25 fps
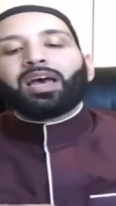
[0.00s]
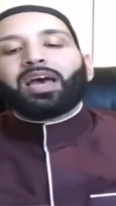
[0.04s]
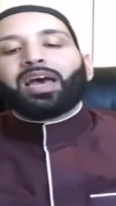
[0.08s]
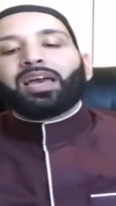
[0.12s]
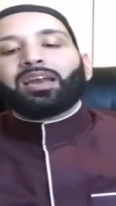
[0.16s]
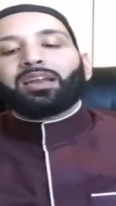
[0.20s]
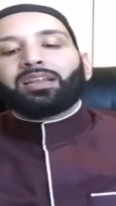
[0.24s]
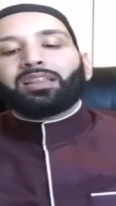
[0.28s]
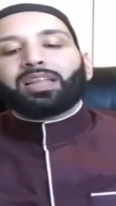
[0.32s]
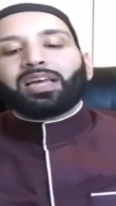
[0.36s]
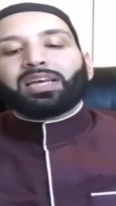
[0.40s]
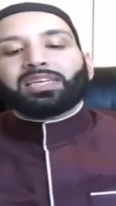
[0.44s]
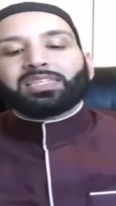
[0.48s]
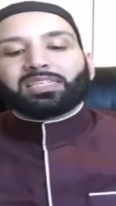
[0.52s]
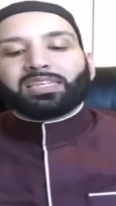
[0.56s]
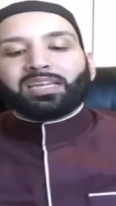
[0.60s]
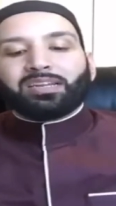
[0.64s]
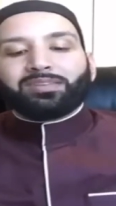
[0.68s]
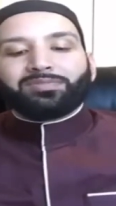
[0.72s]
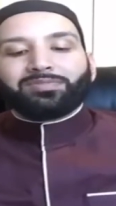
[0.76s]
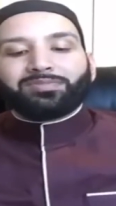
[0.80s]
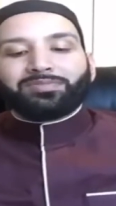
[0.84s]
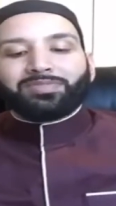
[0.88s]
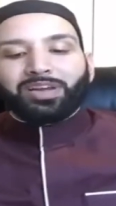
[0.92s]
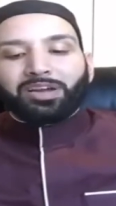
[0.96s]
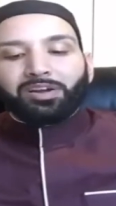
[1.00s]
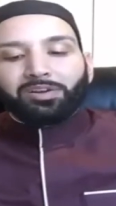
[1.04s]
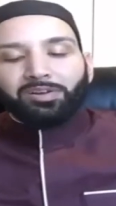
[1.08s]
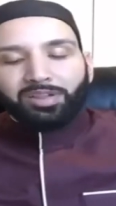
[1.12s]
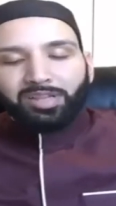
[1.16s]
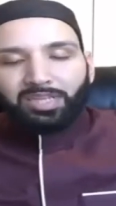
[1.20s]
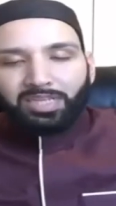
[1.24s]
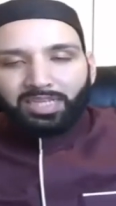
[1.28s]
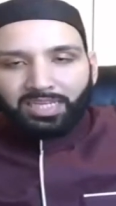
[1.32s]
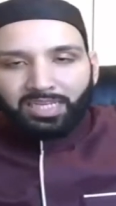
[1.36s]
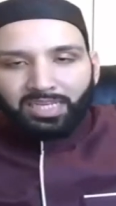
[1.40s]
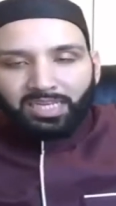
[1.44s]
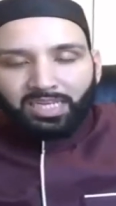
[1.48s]
and Allah said
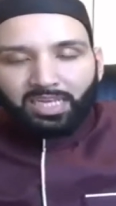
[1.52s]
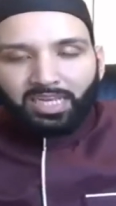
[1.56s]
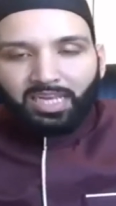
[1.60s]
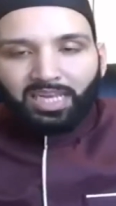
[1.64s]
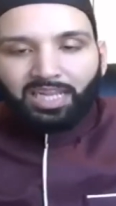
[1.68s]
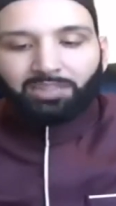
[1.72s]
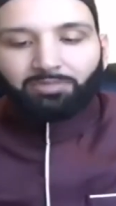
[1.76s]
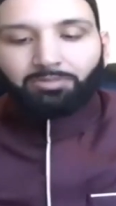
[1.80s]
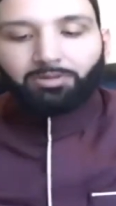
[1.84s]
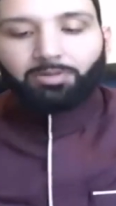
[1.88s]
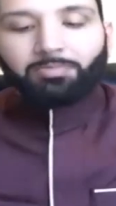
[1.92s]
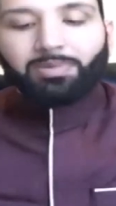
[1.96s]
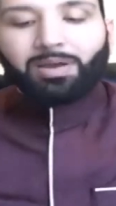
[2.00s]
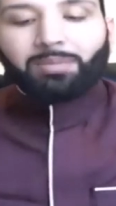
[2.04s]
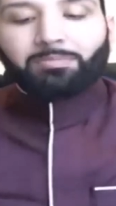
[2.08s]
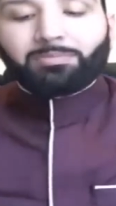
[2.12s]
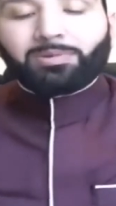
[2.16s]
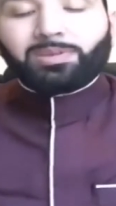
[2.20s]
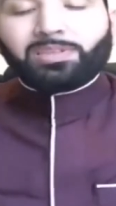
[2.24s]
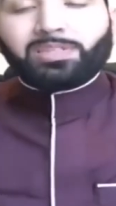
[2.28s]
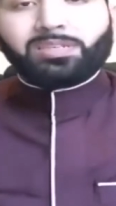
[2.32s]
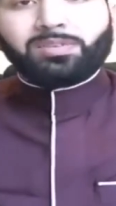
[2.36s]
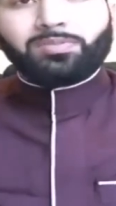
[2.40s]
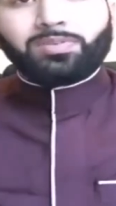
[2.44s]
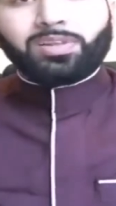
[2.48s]
verily in the remembrance